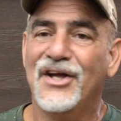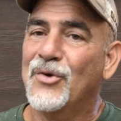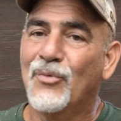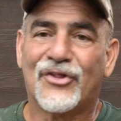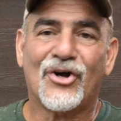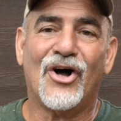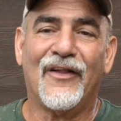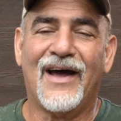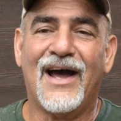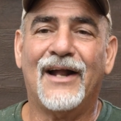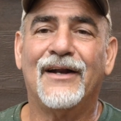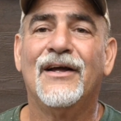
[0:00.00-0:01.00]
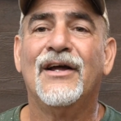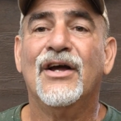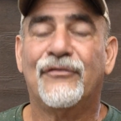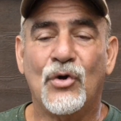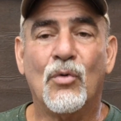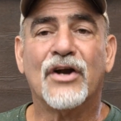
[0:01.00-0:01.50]
With all that,
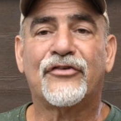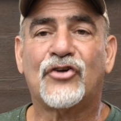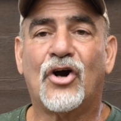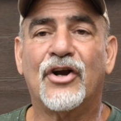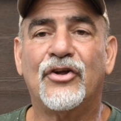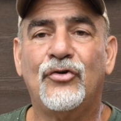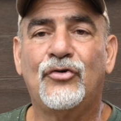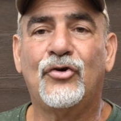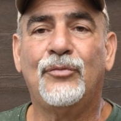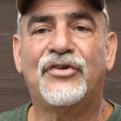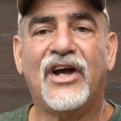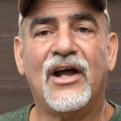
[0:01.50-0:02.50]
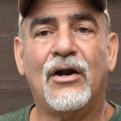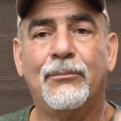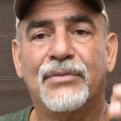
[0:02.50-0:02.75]
if you want to start a YouTube channel,